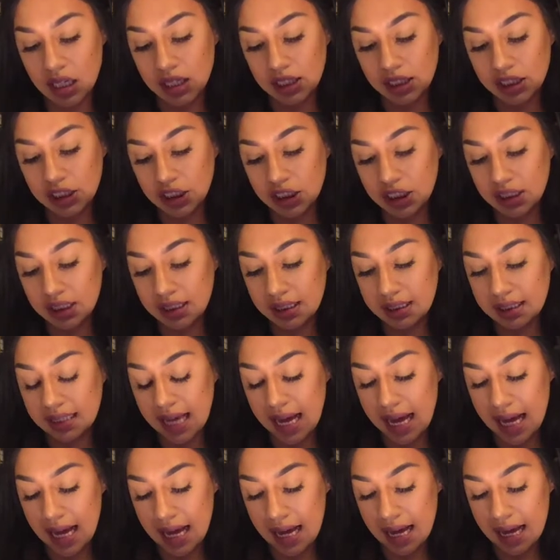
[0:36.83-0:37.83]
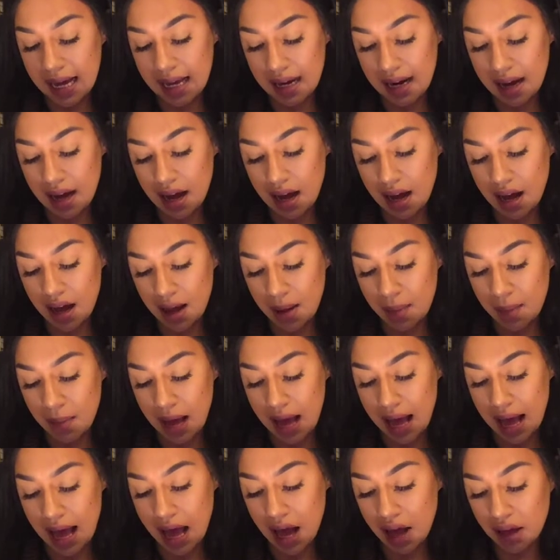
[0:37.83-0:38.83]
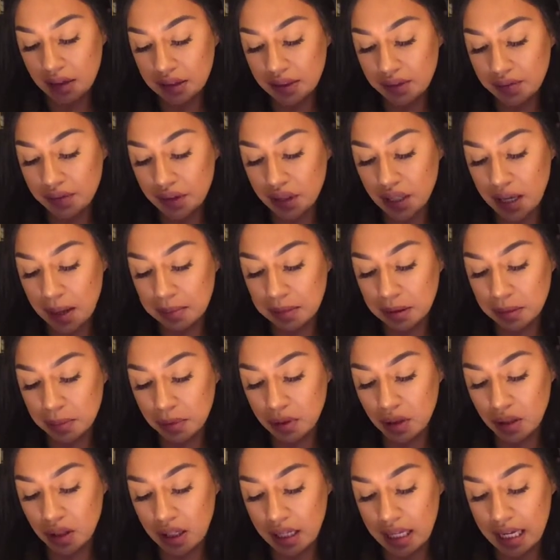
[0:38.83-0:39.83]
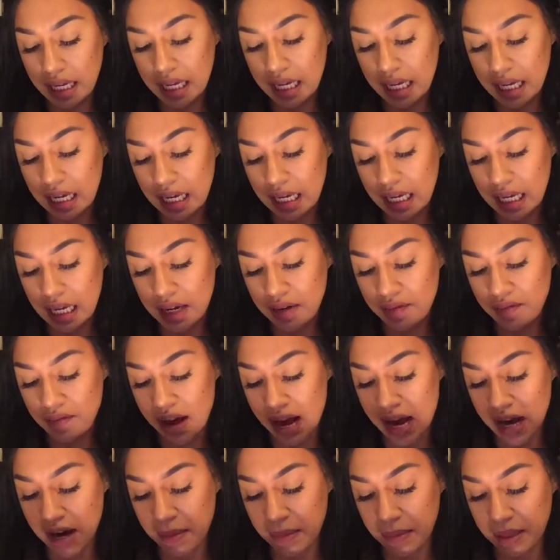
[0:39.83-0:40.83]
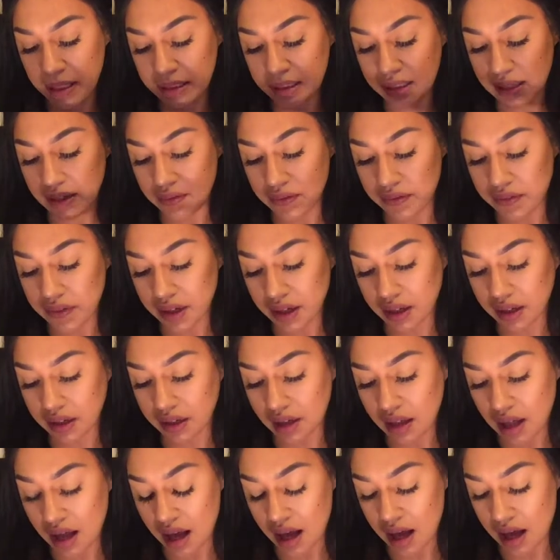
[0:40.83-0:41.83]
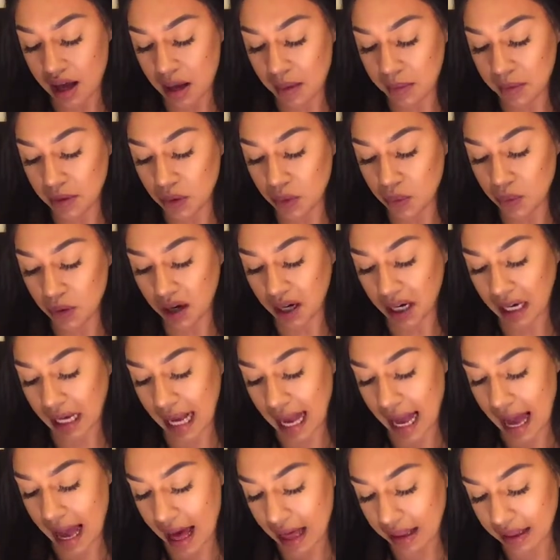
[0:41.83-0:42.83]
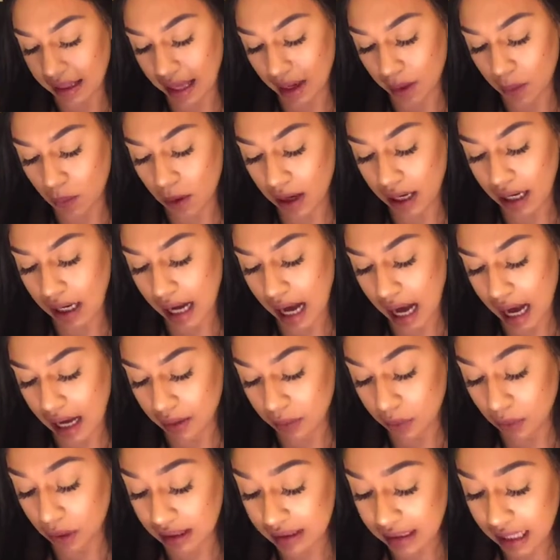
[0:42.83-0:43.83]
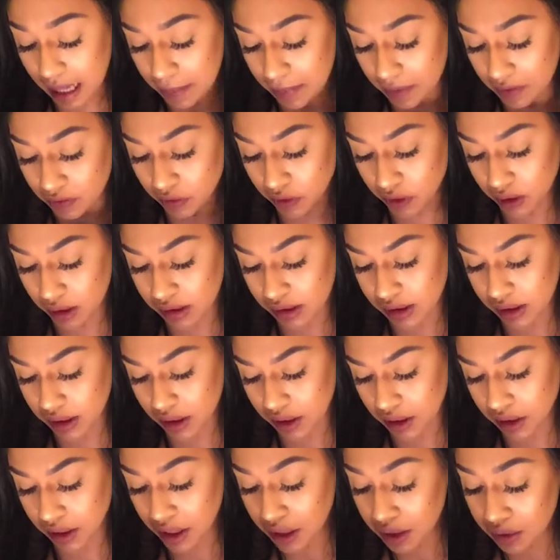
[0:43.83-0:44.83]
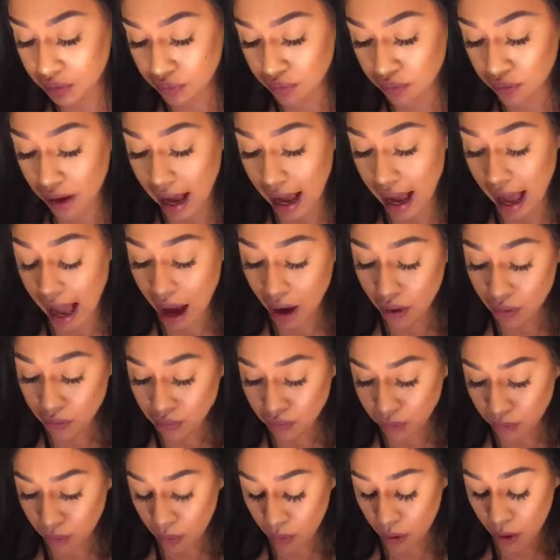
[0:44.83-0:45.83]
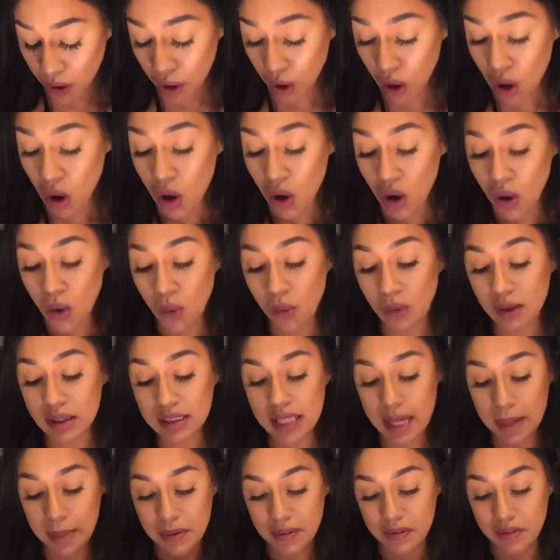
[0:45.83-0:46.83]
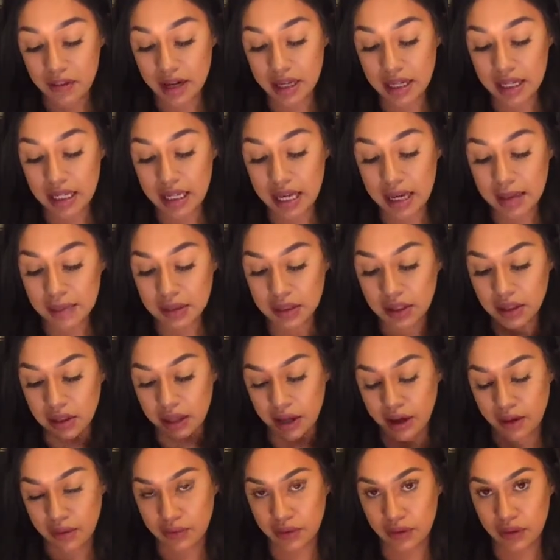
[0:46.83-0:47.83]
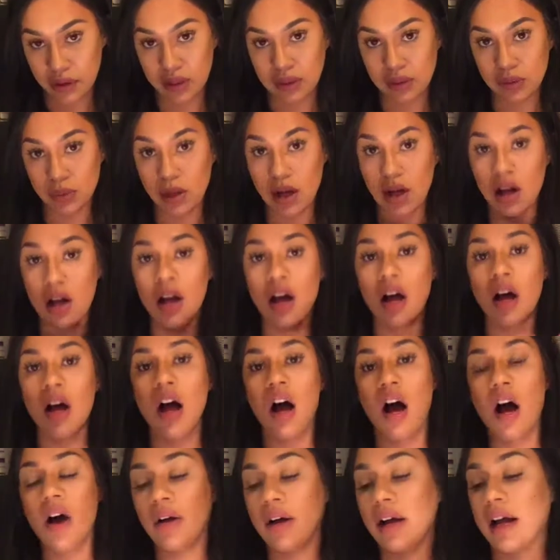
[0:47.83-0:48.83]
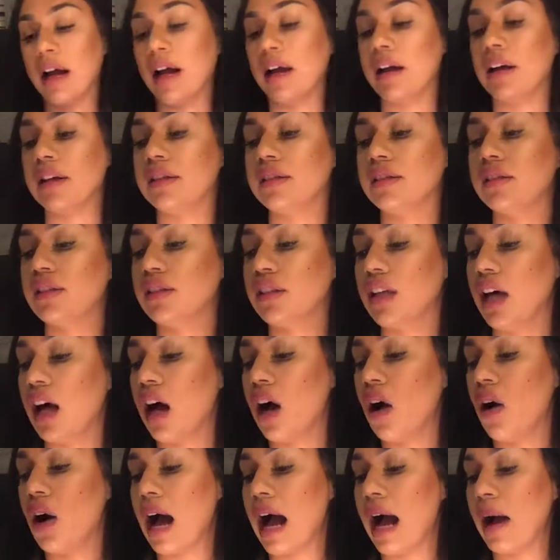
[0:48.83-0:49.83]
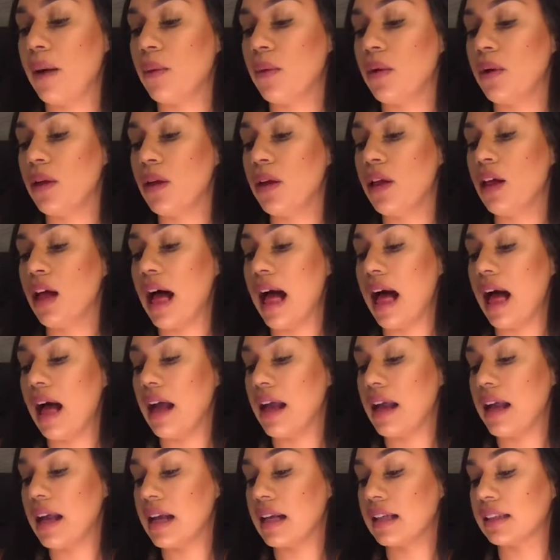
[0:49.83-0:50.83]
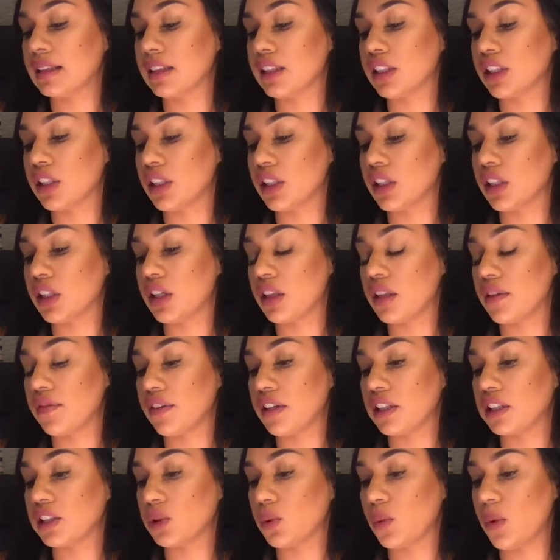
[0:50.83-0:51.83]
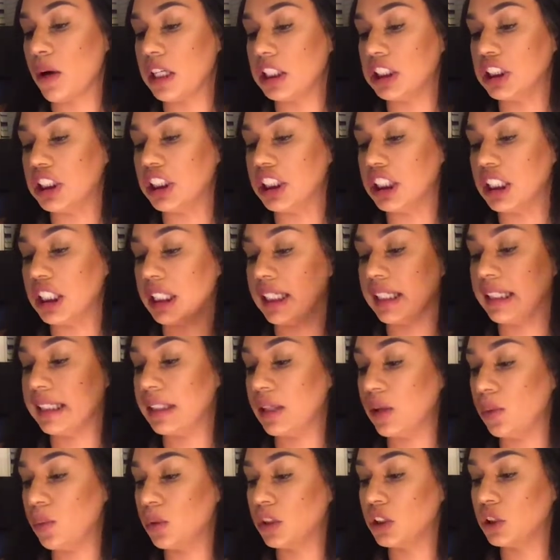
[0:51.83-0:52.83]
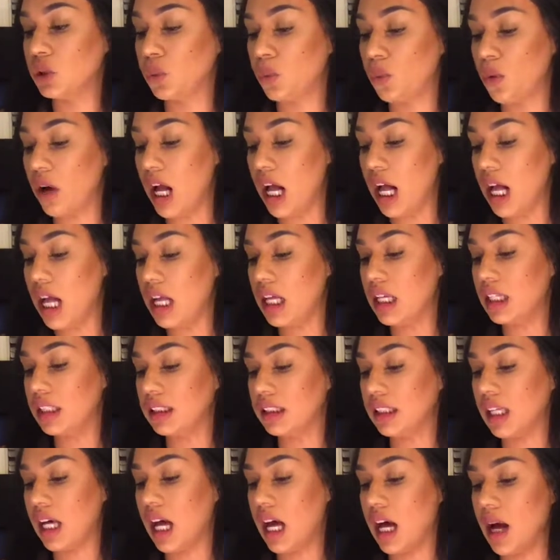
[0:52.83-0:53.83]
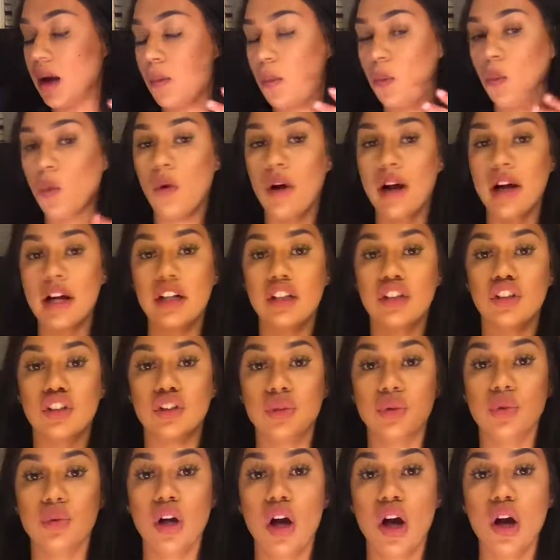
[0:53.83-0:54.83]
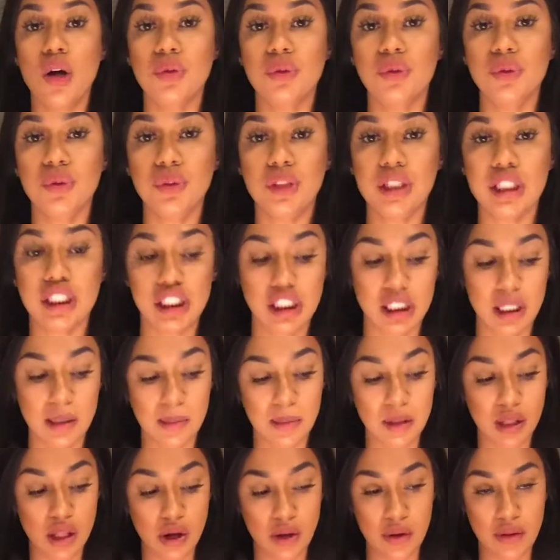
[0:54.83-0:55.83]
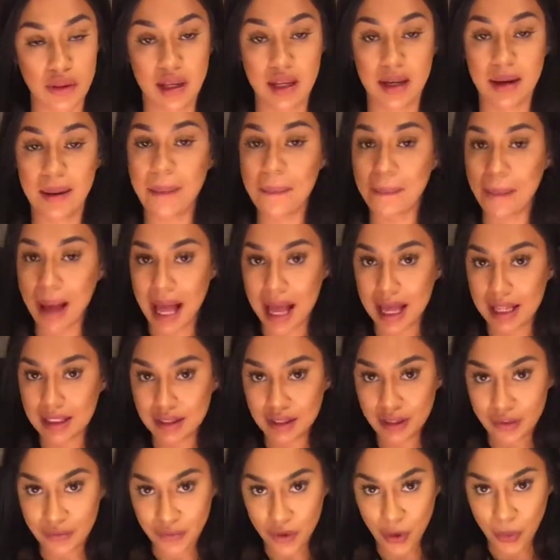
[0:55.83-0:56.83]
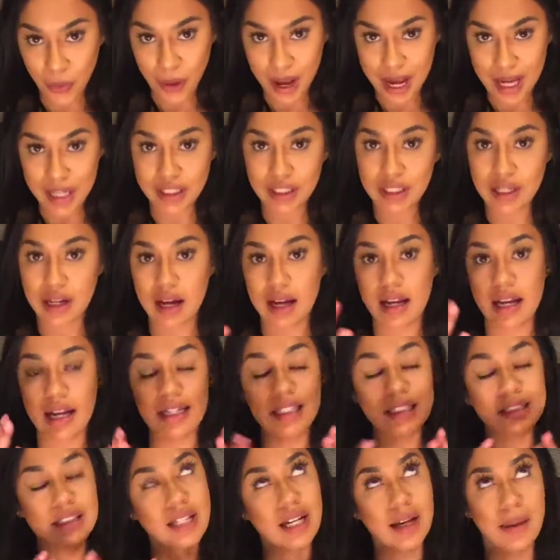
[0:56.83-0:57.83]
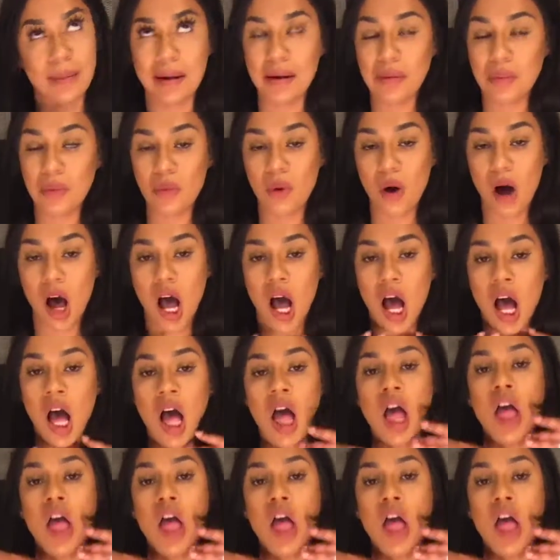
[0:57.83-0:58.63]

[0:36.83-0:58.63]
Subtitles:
She said, how to feel comfortable in environments of the club you work at, like what type of girls to look out for, what type of funny games to look out for as well. Okay, so I will answer the first question, which was where to go to get cheap clothing. But for one, I need to talk about moi.